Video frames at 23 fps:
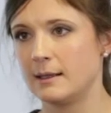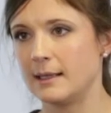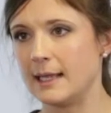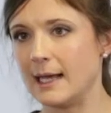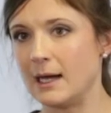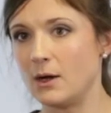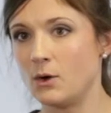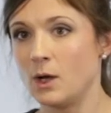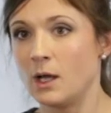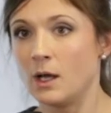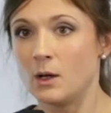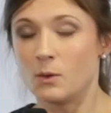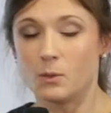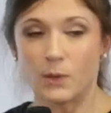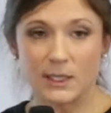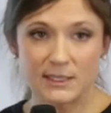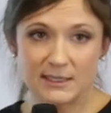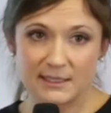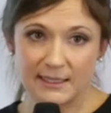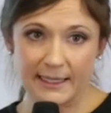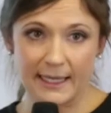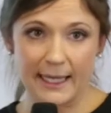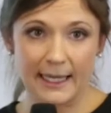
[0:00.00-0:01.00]
Now,
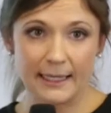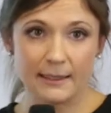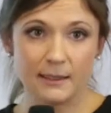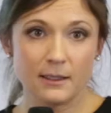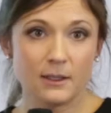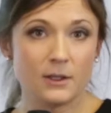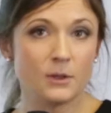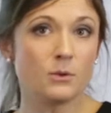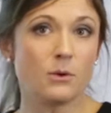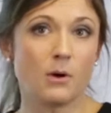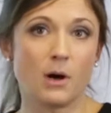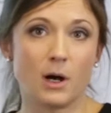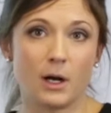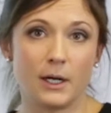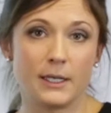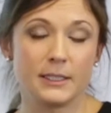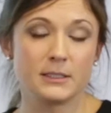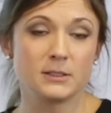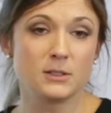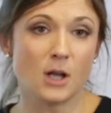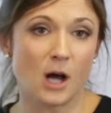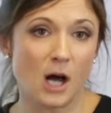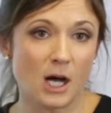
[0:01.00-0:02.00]
once again, you
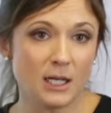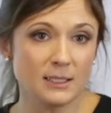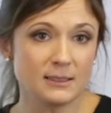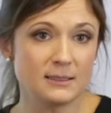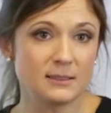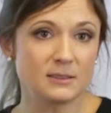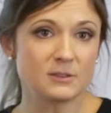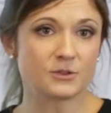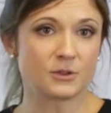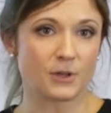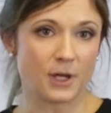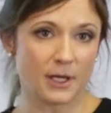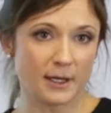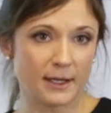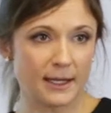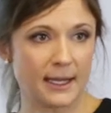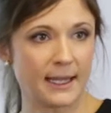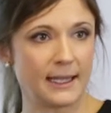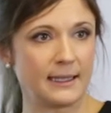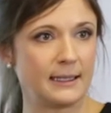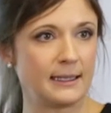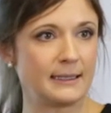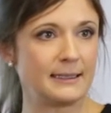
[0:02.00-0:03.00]
are not
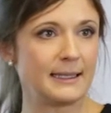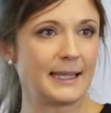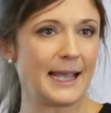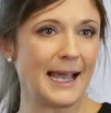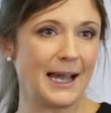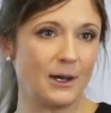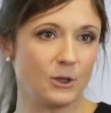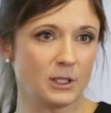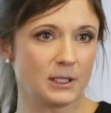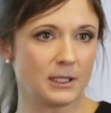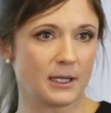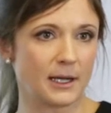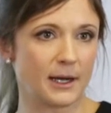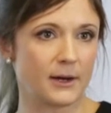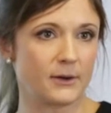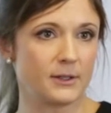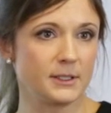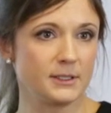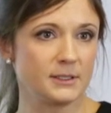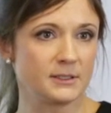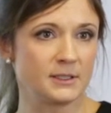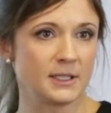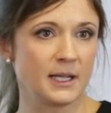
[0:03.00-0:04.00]
truncating the
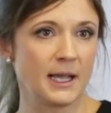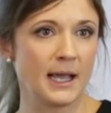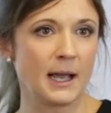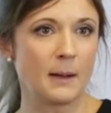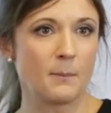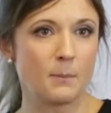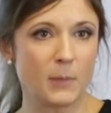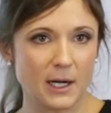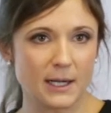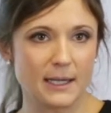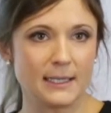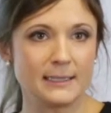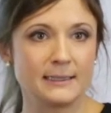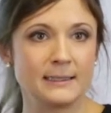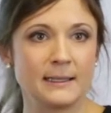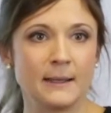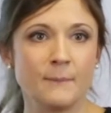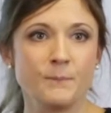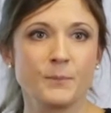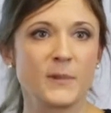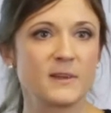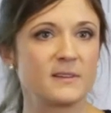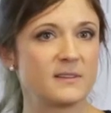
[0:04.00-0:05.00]
outliers,
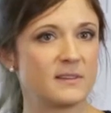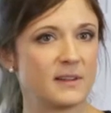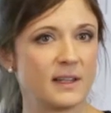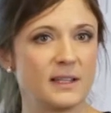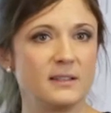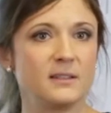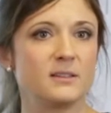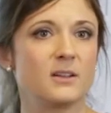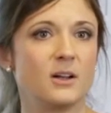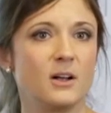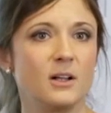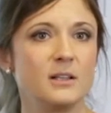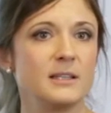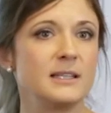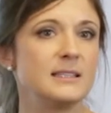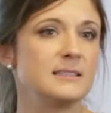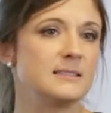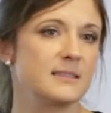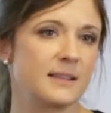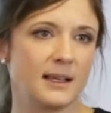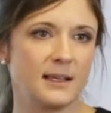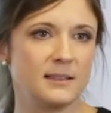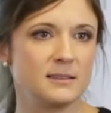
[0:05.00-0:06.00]
but since all
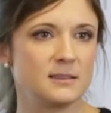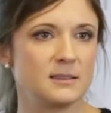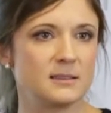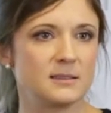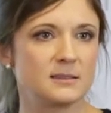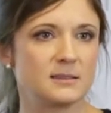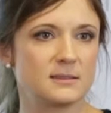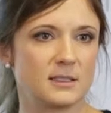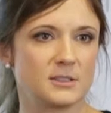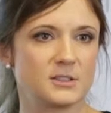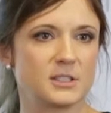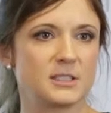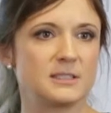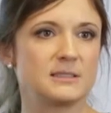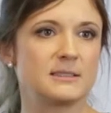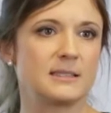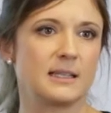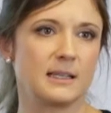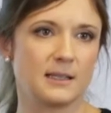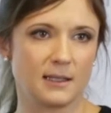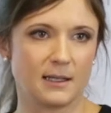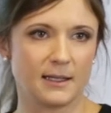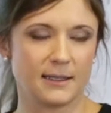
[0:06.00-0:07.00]
these cases, such as
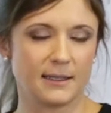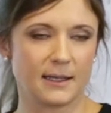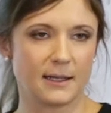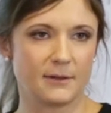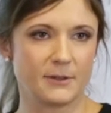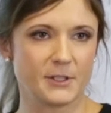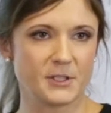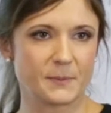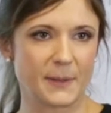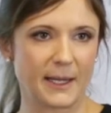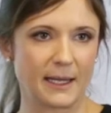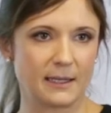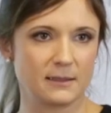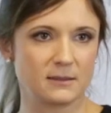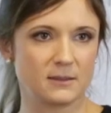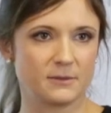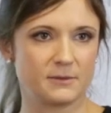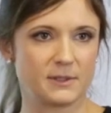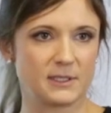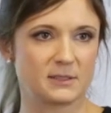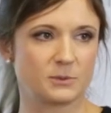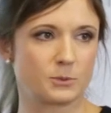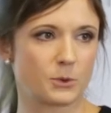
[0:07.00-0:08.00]
the Allied Irish banks
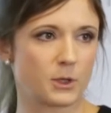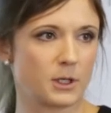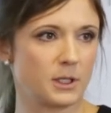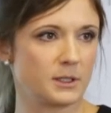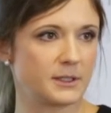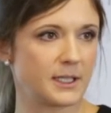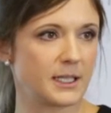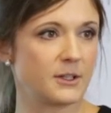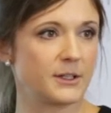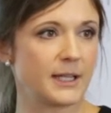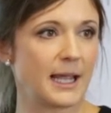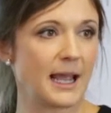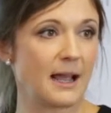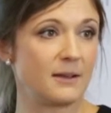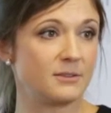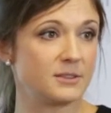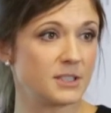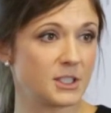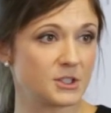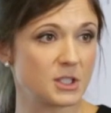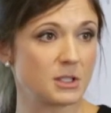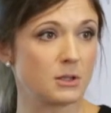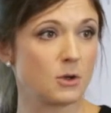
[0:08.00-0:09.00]
of this world, they're going to have
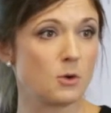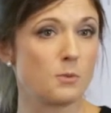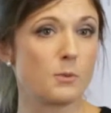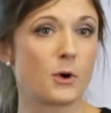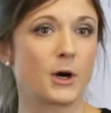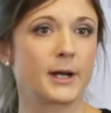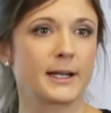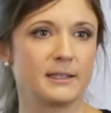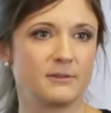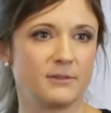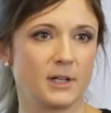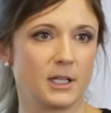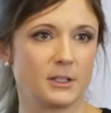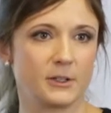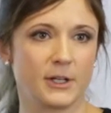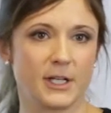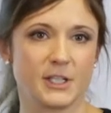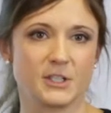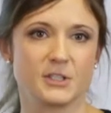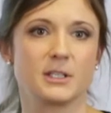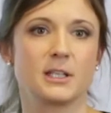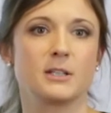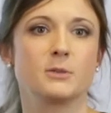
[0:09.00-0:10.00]
such a low market
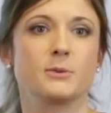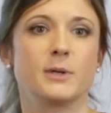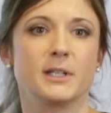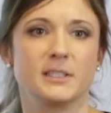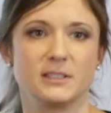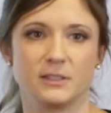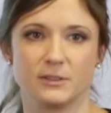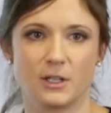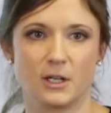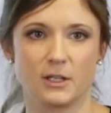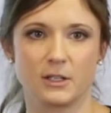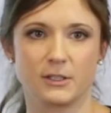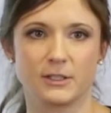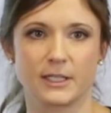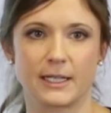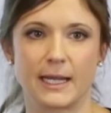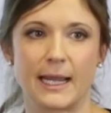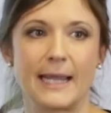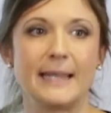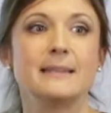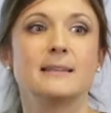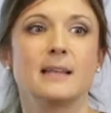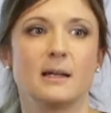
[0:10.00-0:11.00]
valuation, otherwise you're not going
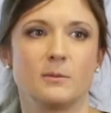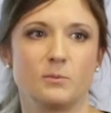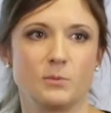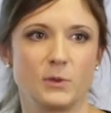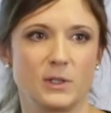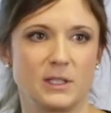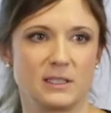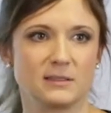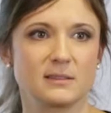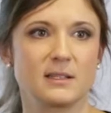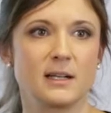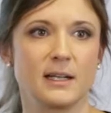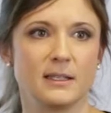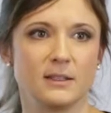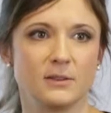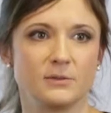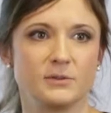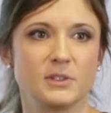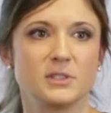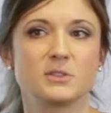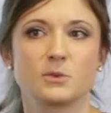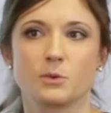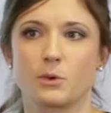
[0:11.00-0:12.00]
to end up with this kind
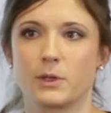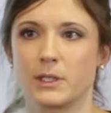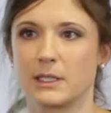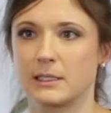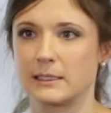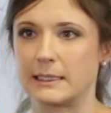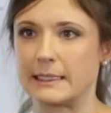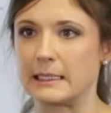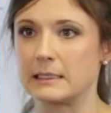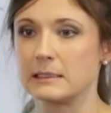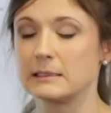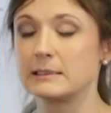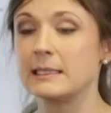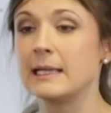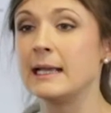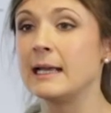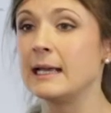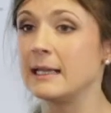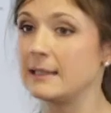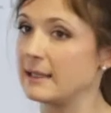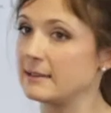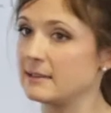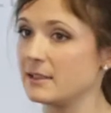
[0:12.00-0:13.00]
of distorted yield,
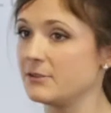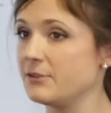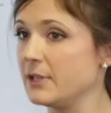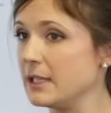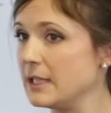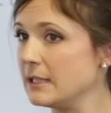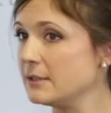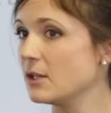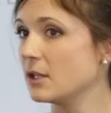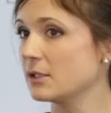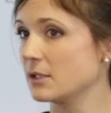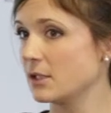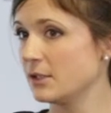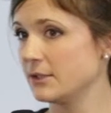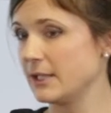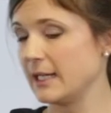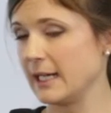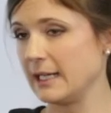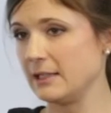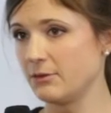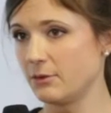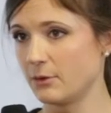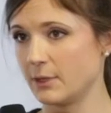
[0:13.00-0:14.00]
that they're really not going
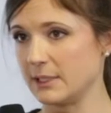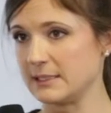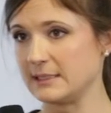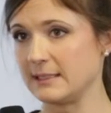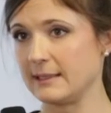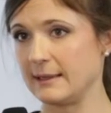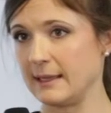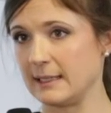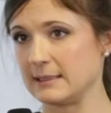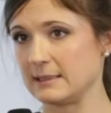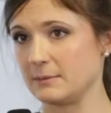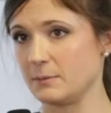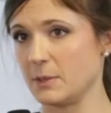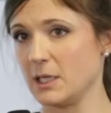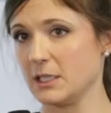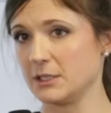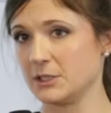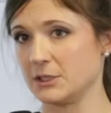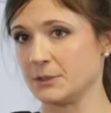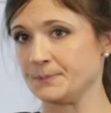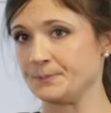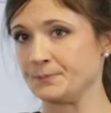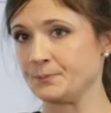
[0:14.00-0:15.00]
to influence things
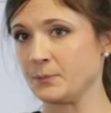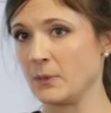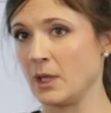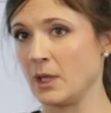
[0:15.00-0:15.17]
much.